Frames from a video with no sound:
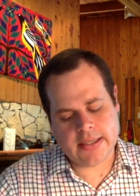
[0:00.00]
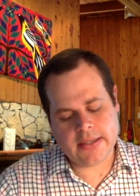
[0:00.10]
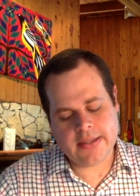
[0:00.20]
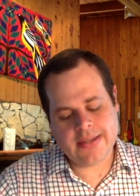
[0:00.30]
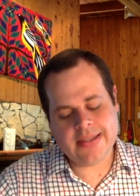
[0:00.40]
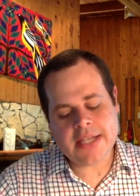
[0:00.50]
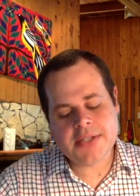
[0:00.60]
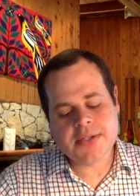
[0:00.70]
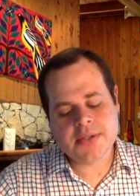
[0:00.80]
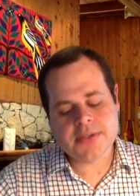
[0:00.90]

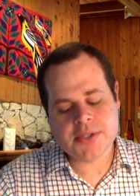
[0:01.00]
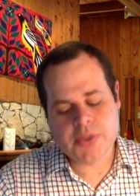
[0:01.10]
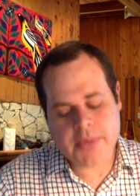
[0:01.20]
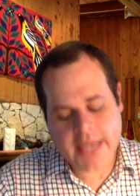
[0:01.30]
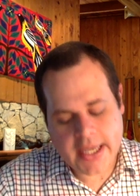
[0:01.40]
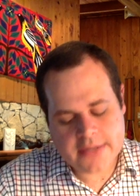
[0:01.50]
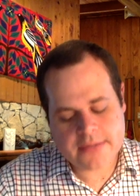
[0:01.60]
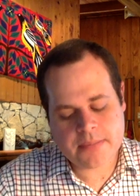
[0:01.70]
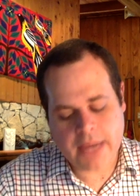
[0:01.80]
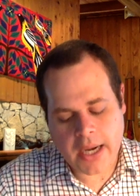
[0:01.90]
Nature's creative
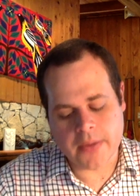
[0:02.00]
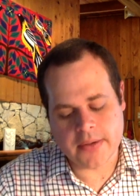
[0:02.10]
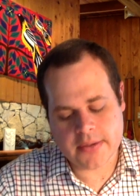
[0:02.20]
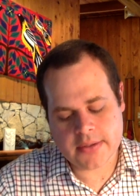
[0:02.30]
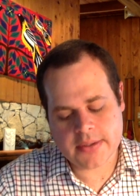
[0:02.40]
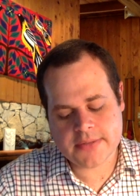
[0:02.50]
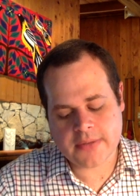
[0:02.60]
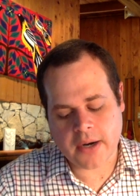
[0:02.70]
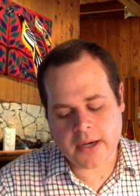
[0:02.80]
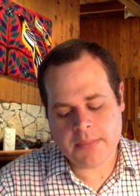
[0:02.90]
power is
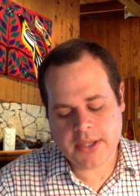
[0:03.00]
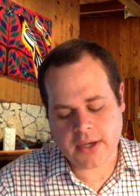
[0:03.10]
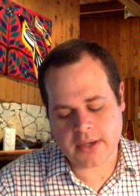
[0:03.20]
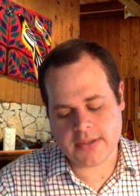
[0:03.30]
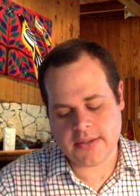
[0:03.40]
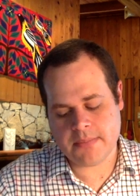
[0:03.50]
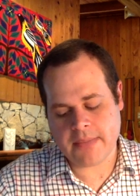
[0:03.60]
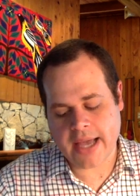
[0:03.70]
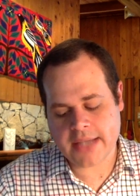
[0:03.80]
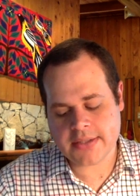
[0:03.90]
far beyond
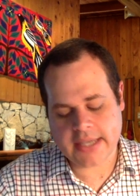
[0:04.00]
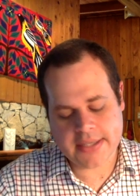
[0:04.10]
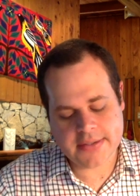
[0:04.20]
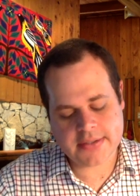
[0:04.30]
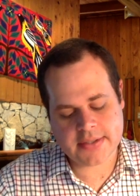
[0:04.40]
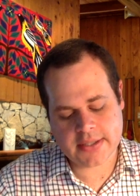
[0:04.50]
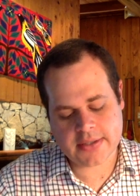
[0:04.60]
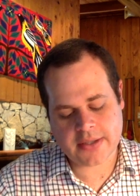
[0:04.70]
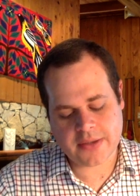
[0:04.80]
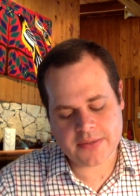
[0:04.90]
man's
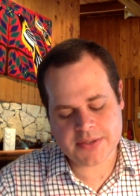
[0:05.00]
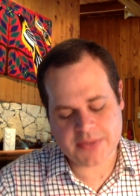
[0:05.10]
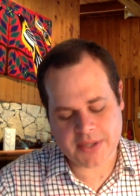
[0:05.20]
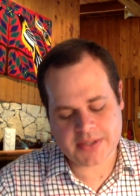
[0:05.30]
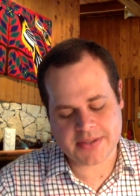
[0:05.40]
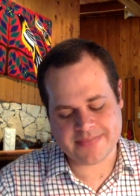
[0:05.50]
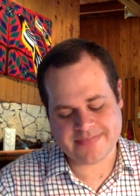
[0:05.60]
instinct of destruction.